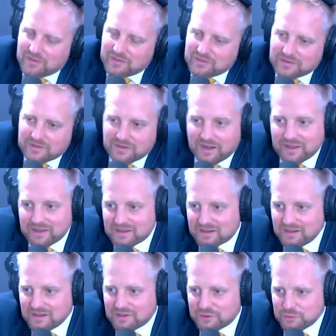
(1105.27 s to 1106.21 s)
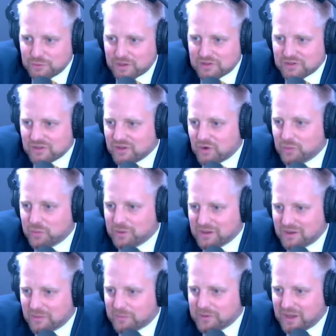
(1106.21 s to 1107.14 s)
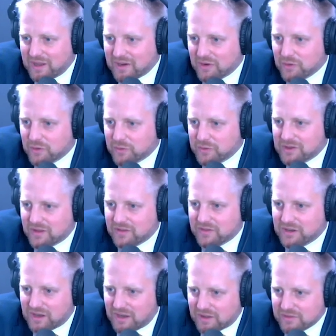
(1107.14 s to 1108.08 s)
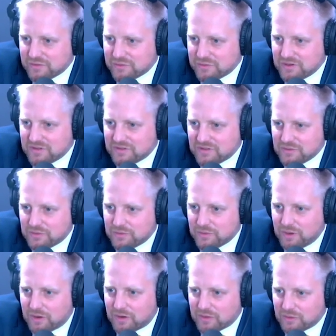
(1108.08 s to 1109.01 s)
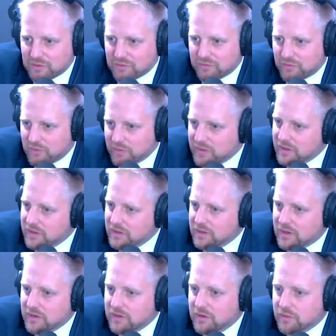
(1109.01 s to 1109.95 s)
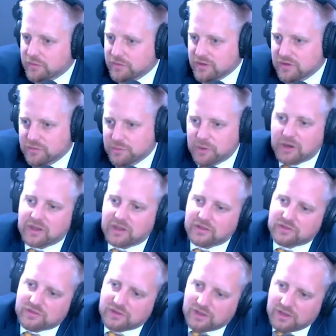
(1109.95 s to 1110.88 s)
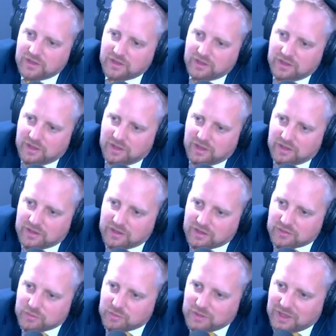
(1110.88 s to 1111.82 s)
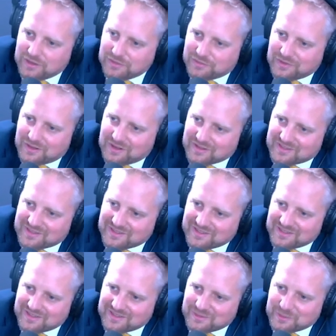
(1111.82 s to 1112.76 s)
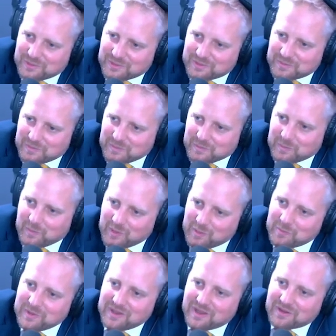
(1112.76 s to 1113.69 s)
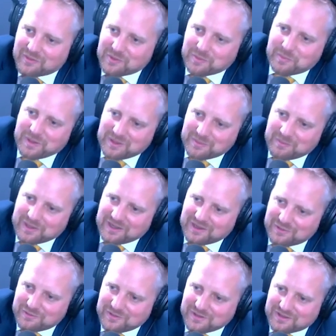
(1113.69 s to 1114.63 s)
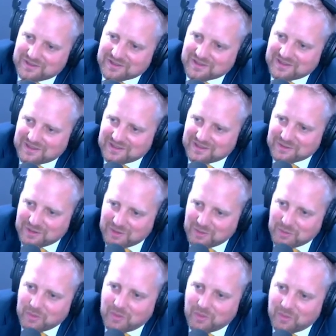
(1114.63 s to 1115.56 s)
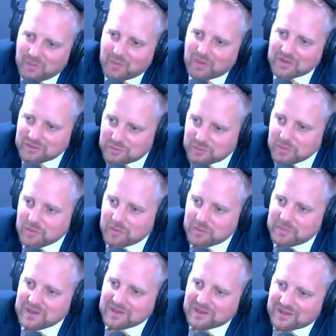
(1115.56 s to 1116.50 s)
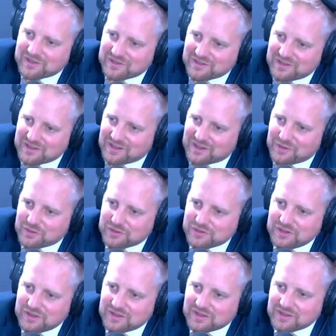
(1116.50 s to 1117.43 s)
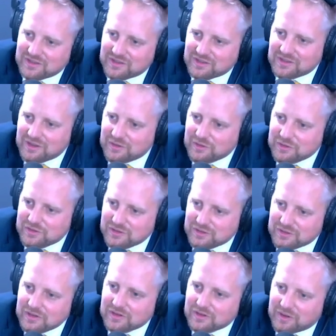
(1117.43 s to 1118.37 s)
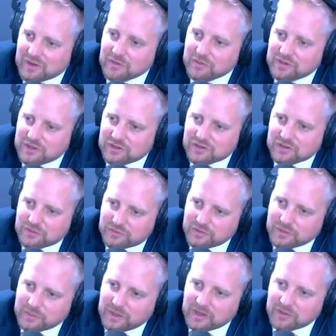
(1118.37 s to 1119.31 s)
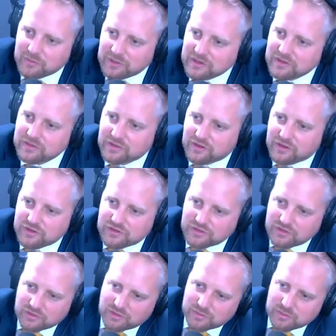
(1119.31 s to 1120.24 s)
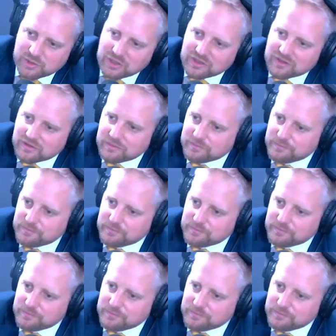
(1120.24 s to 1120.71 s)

likely to actually open up dialogue with other countries if we are not falling in any of these brackets. And that's what I felt will be our big benefit once we will be actually negotiating the recognition of Liberland with the international community.